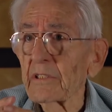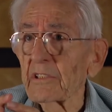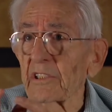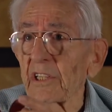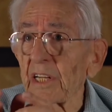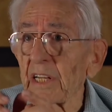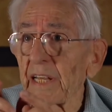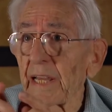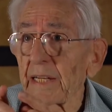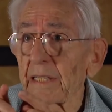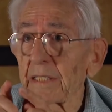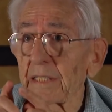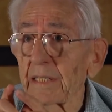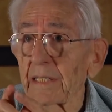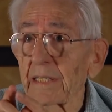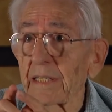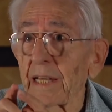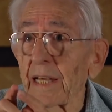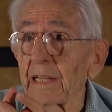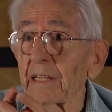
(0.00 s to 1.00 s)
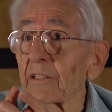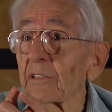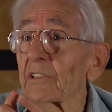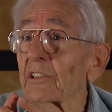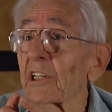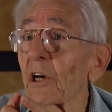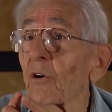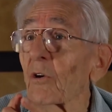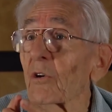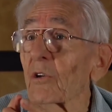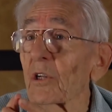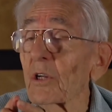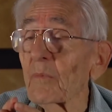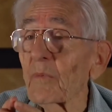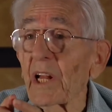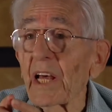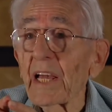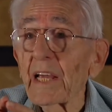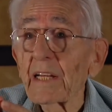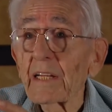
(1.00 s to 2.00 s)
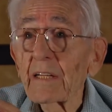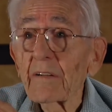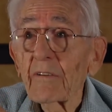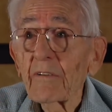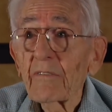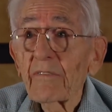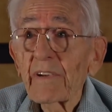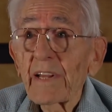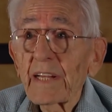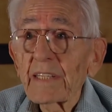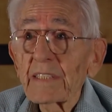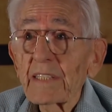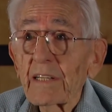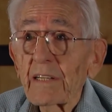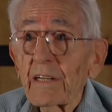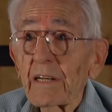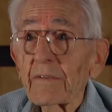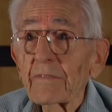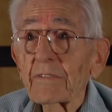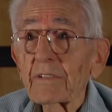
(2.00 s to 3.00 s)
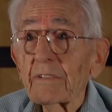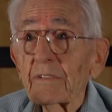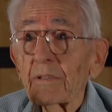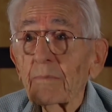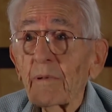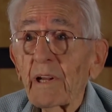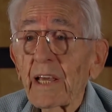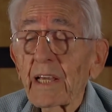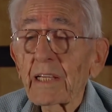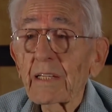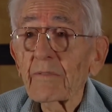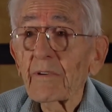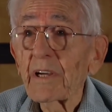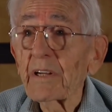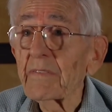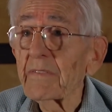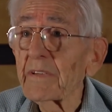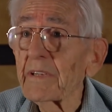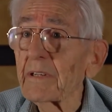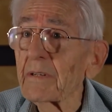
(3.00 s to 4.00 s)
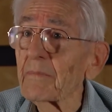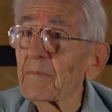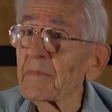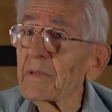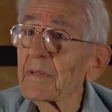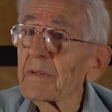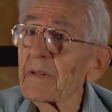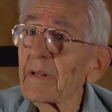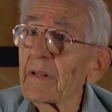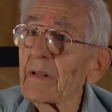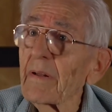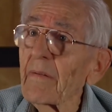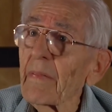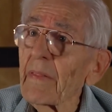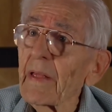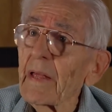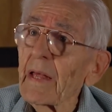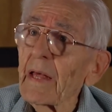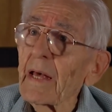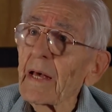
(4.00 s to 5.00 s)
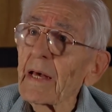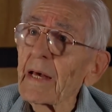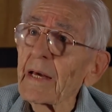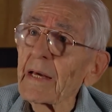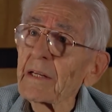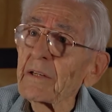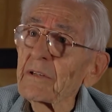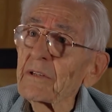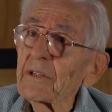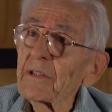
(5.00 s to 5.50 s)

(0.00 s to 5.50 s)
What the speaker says: select that sodium line and reflect it off to a black and white film. And you